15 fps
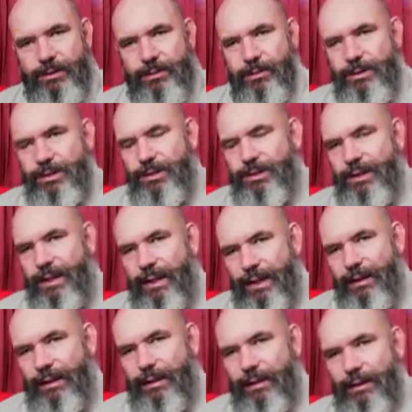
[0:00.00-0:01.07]
which is
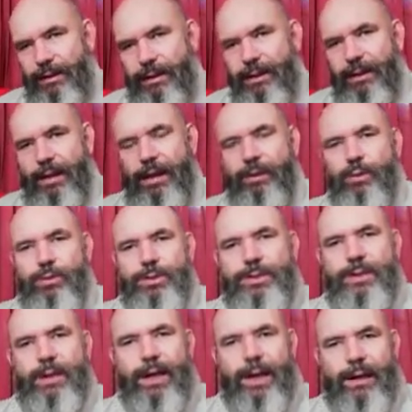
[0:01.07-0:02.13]
Gehenna, and
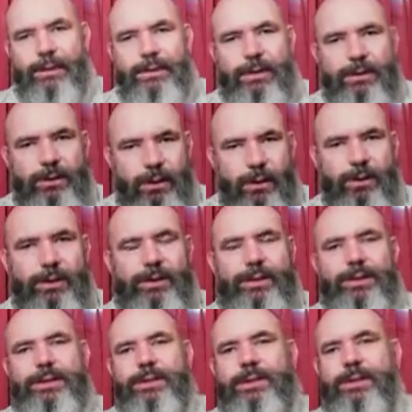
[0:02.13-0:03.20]
also outer
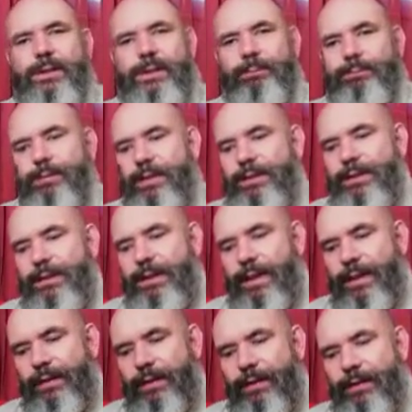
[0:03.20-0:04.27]
darkness is
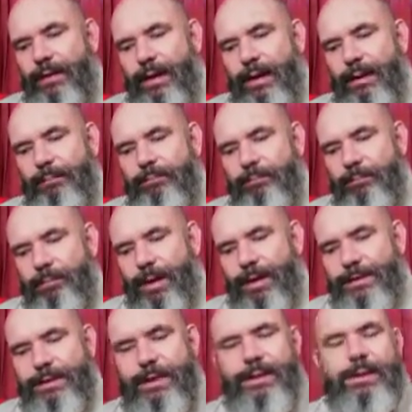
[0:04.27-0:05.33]
another place
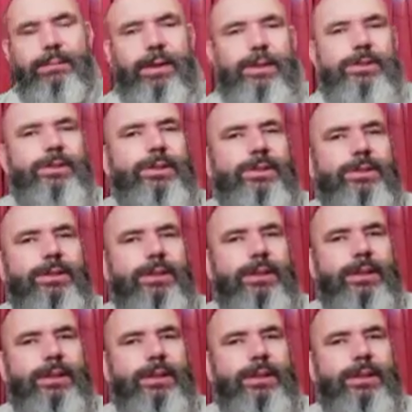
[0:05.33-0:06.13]
that he mentions.